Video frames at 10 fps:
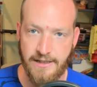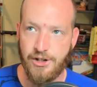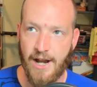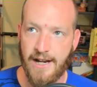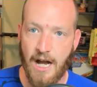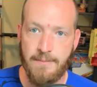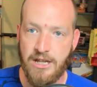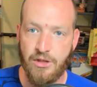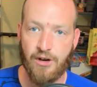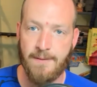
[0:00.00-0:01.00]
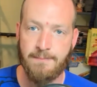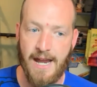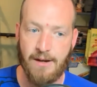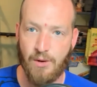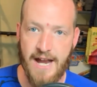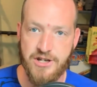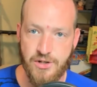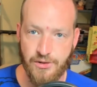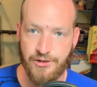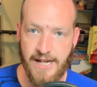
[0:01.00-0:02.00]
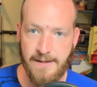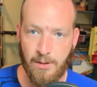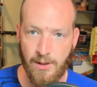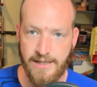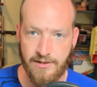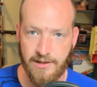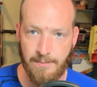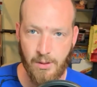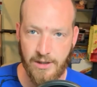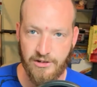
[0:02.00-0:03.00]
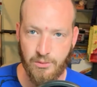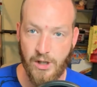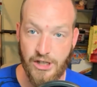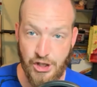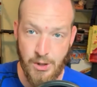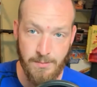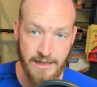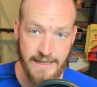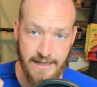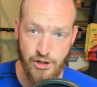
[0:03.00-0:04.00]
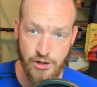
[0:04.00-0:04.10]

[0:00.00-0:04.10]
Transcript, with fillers: You're not coming from a rational standpoint that supports what you believe.